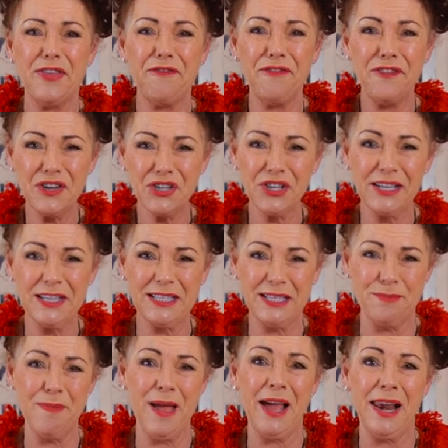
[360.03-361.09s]
the fishing
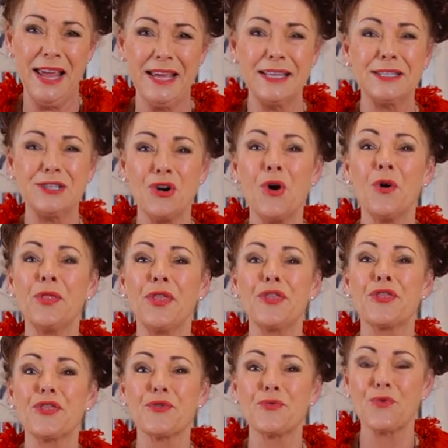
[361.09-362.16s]
smell has gone
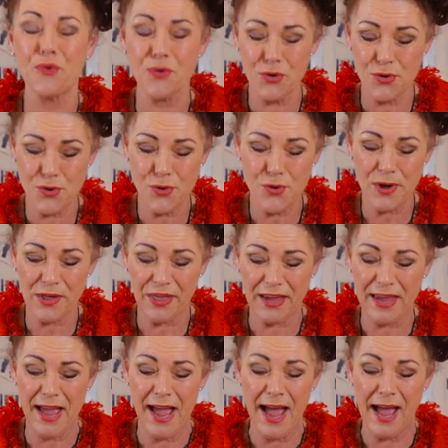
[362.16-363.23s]
through the
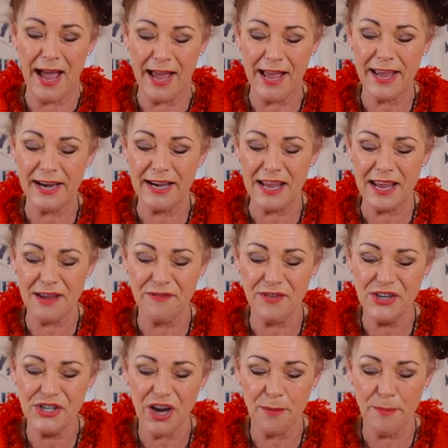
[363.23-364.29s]
car, and every
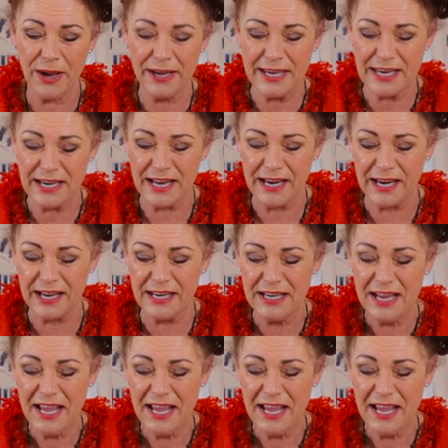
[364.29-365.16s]
time I get in it,